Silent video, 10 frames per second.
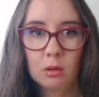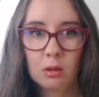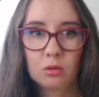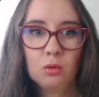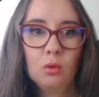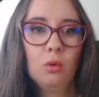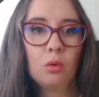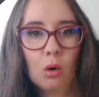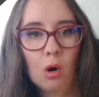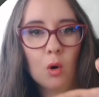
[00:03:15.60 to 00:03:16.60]
To
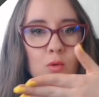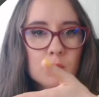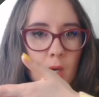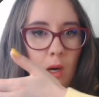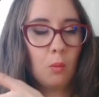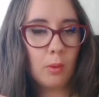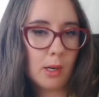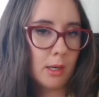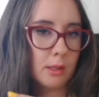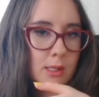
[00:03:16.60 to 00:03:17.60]
go
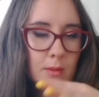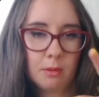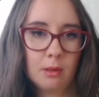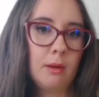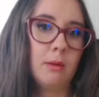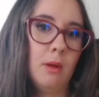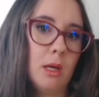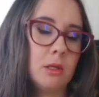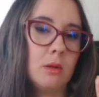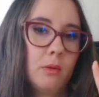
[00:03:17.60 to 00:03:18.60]
somewhere, something like
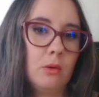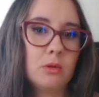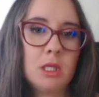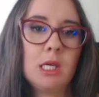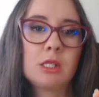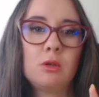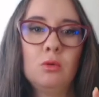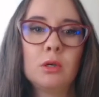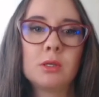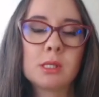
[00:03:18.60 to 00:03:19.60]
that. In the context,
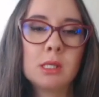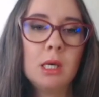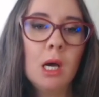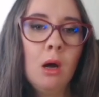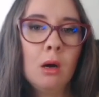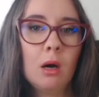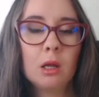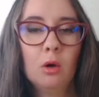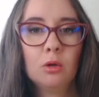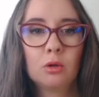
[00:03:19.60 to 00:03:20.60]
you can see
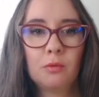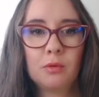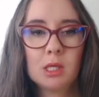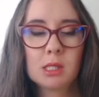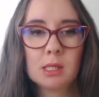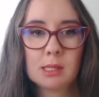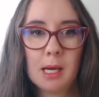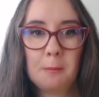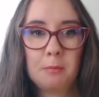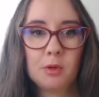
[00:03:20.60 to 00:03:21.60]
a lot of these
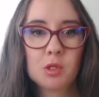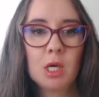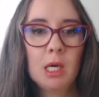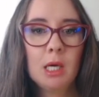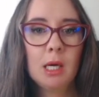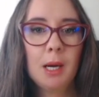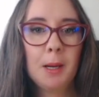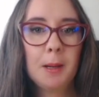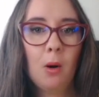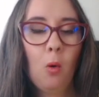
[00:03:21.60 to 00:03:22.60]
examples.
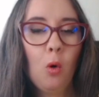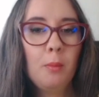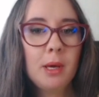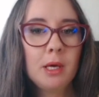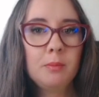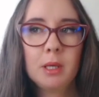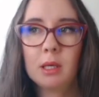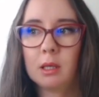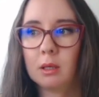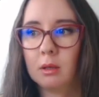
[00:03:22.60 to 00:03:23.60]
Or
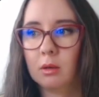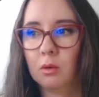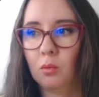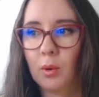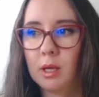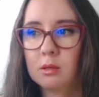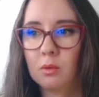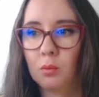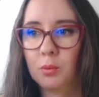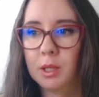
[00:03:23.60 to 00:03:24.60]
maybe
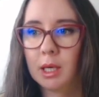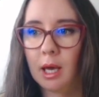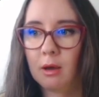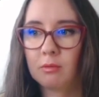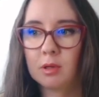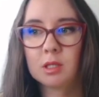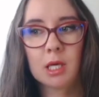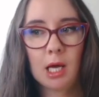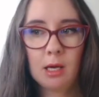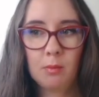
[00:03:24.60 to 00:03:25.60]
when we have the
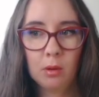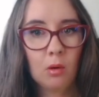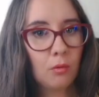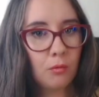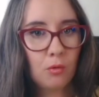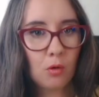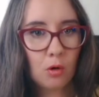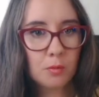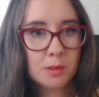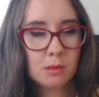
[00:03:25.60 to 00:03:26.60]
table of
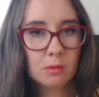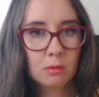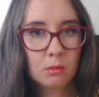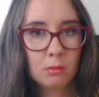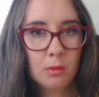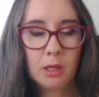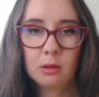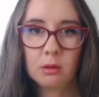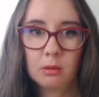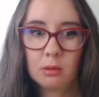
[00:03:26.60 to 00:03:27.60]
verbs,
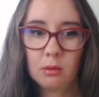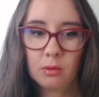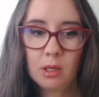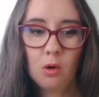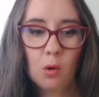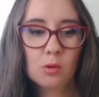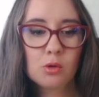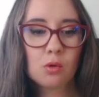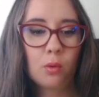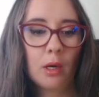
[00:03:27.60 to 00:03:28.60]
and they
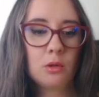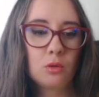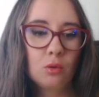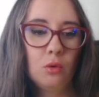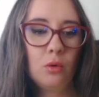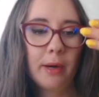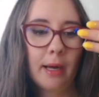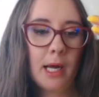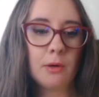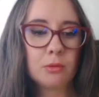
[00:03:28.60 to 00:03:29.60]
also write to,
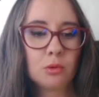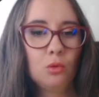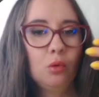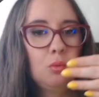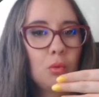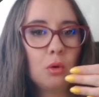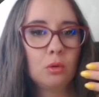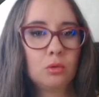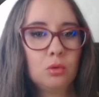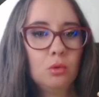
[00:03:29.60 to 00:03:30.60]
have, to,
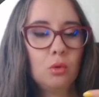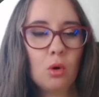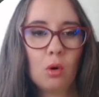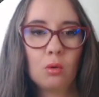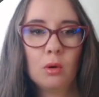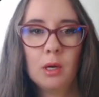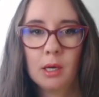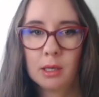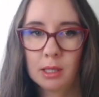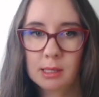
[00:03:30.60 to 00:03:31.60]
want, to, go.
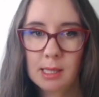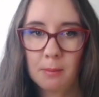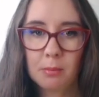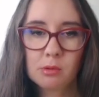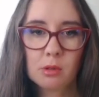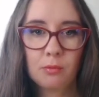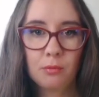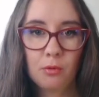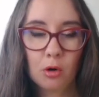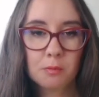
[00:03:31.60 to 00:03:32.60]
Examples of
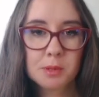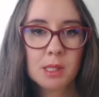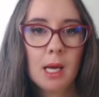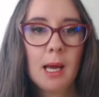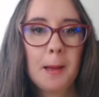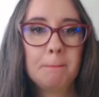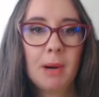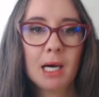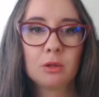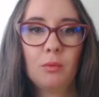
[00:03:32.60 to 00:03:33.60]
verbs.
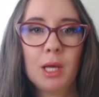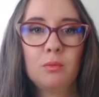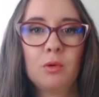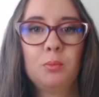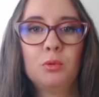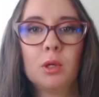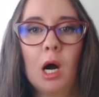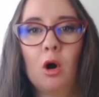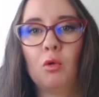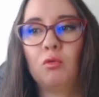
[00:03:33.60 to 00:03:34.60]
But when we put
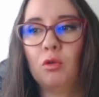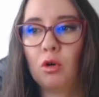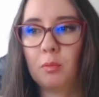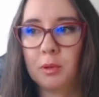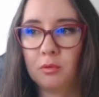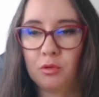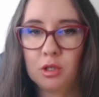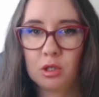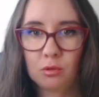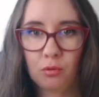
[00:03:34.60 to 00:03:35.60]
our verb
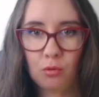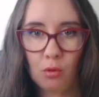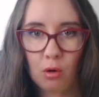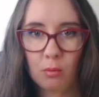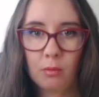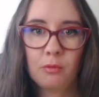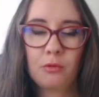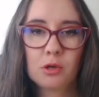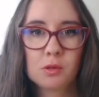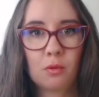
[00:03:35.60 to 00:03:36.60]
infinitive form,
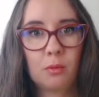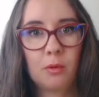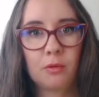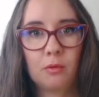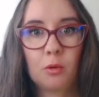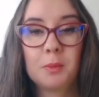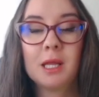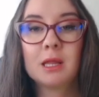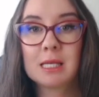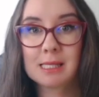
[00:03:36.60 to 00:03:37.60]
first form of the verb,
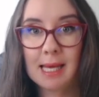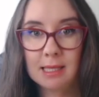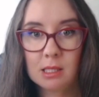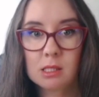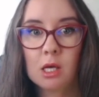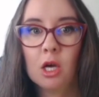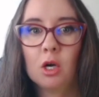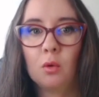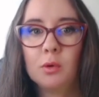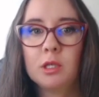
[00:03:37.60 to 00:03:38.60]
in the sentence,
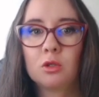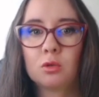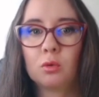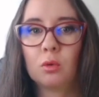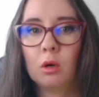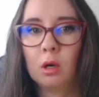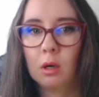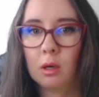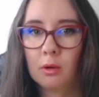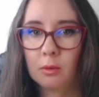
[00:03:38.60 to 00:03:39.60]
we need to
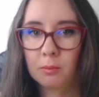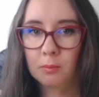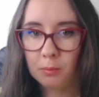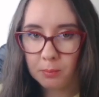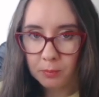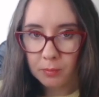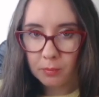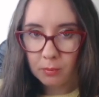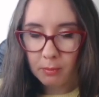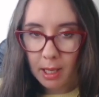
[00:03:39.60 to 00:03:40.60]

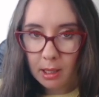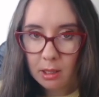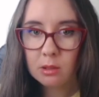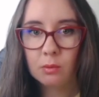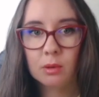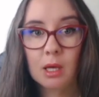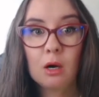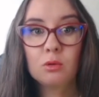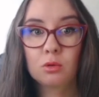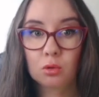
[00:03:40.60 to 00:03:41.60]
make it
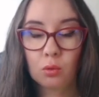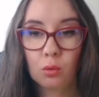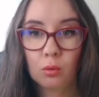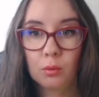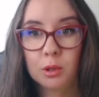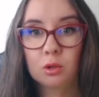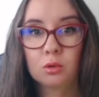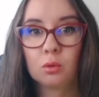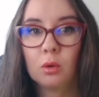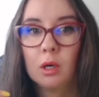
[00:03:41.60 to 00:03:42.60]
without to. We need
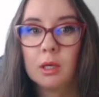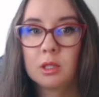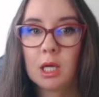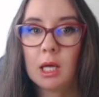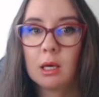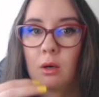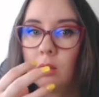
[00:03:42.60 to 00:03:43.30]
to take